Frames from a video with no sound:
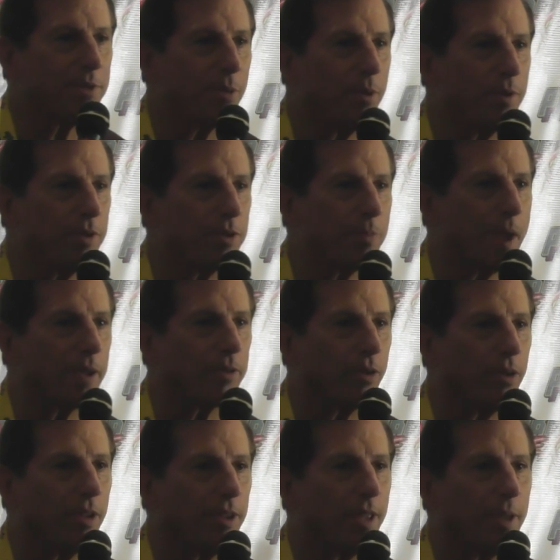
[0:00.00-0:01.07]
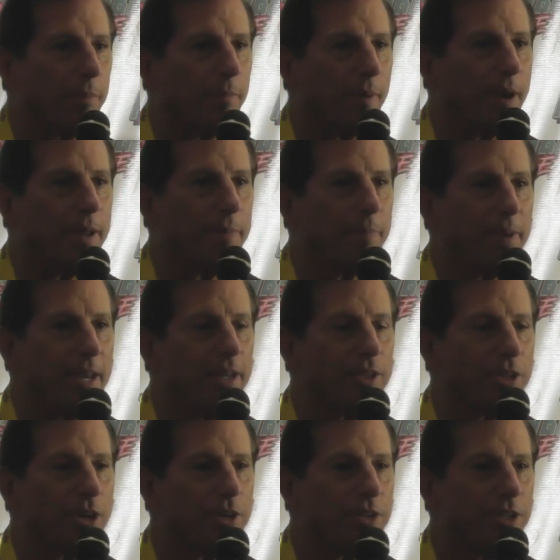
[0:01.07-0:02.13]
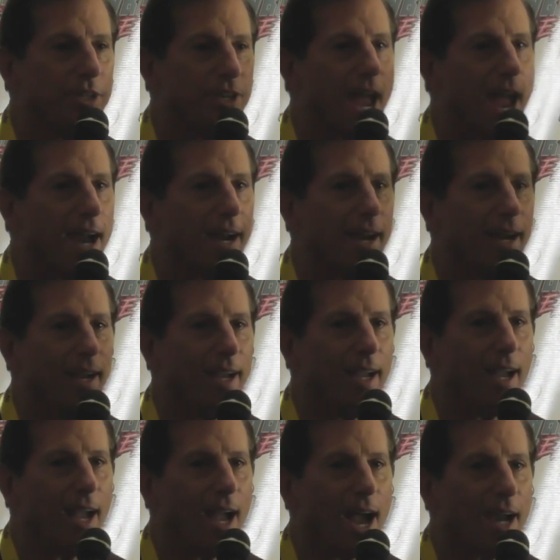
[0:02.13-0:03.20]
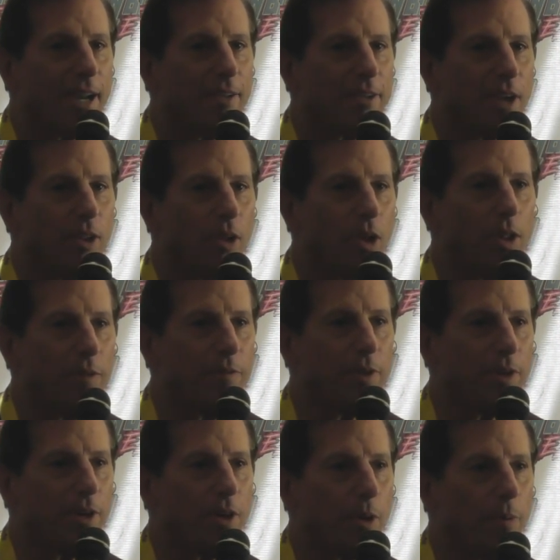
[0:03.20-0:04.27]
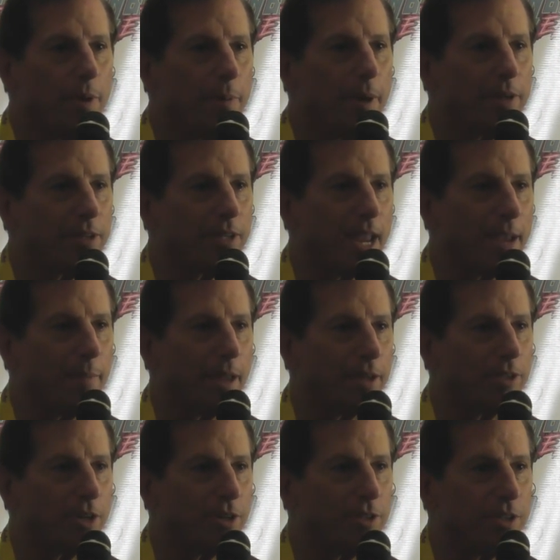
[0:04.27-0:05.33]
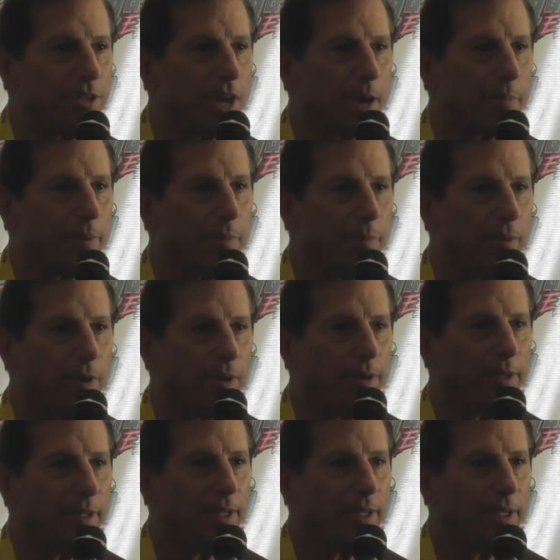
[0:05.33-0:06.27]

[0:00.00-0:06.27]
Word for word: and we respect all of them. But being Jersey Jack, I can tell all of you that nobody makes a game like Jersey Jack Pinball.